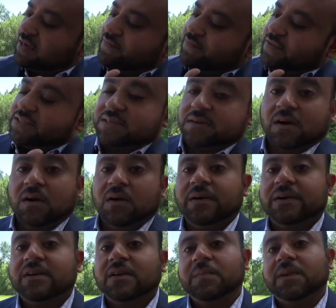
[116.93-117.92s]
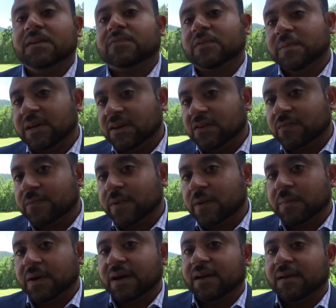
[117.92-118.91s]
Physical, it could be, for me, it would be
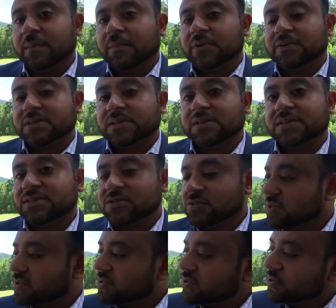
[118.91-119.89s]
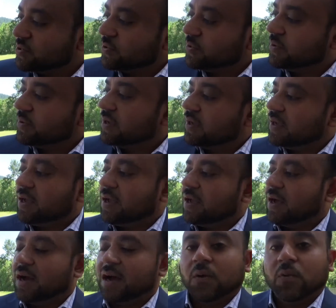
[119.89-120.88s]
my Brazilian Jiu-Jitsu
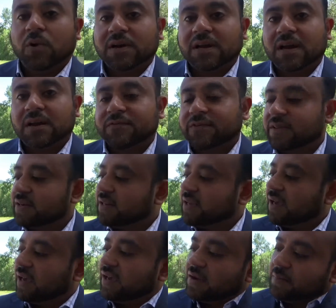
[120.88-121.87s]
workout for the day.